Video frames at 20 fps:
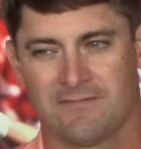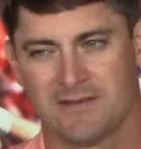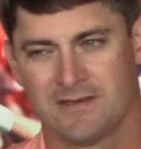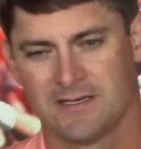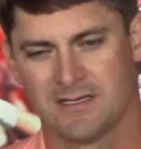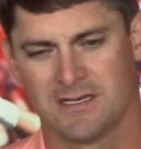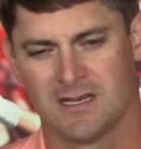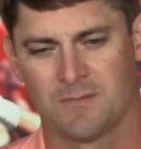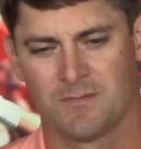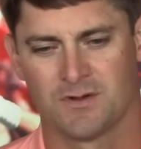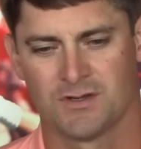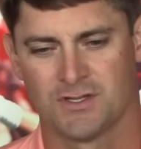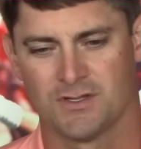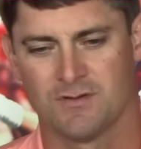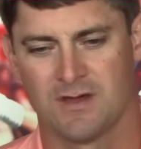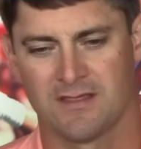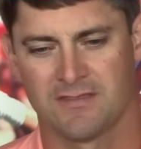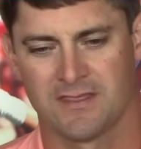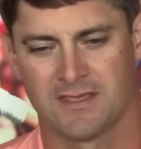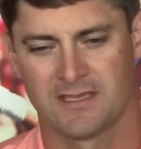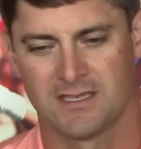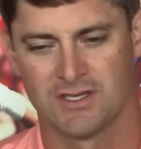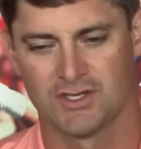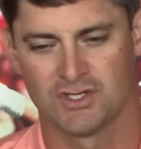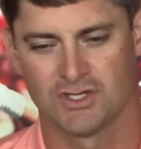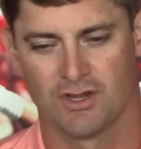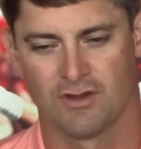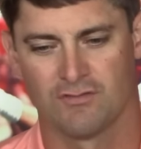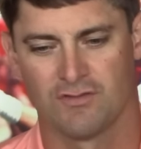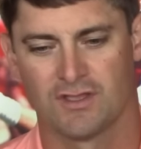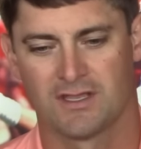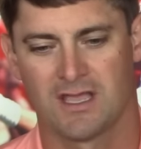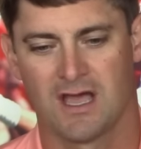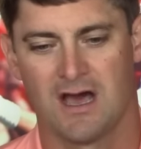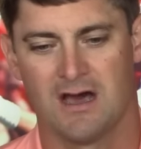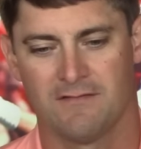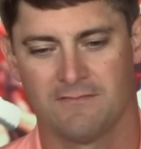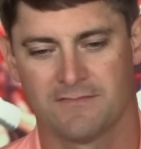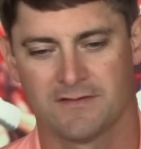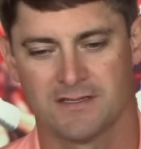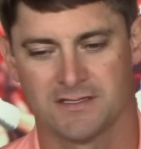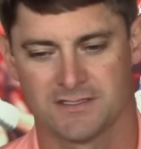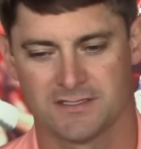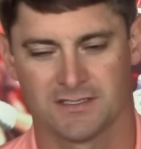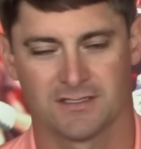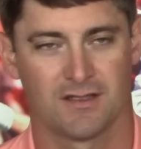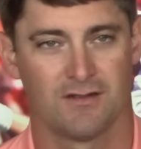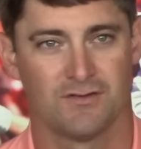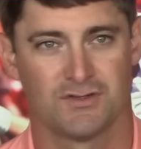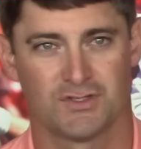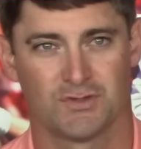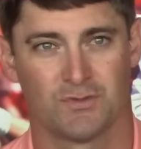And number two, I think it showed the confidence that Coach